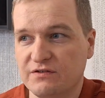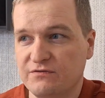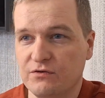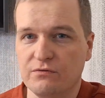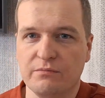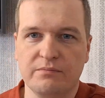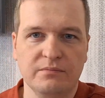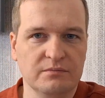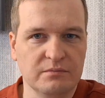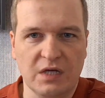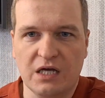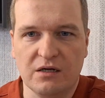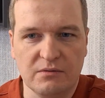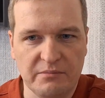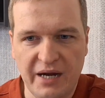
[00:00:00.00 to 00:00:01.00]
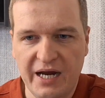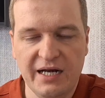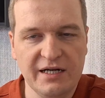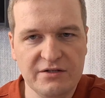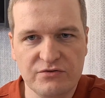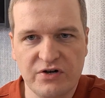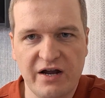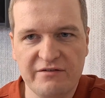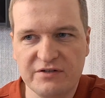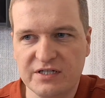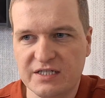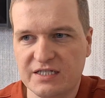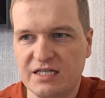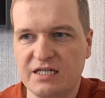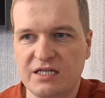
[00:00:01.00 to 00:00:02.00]
If you mainly drive in
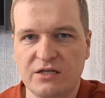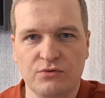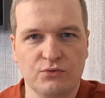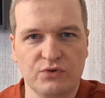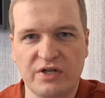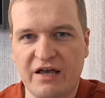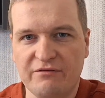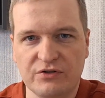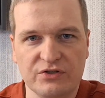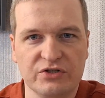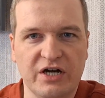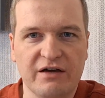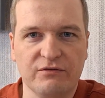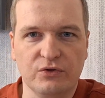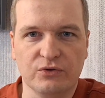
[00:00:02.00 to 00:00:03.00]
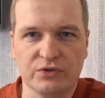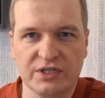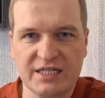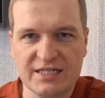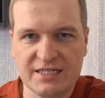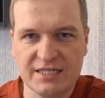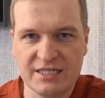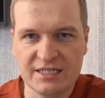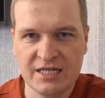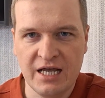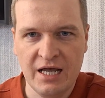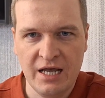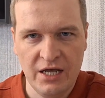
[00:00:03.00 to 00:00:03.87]
the city, you never drive long distance,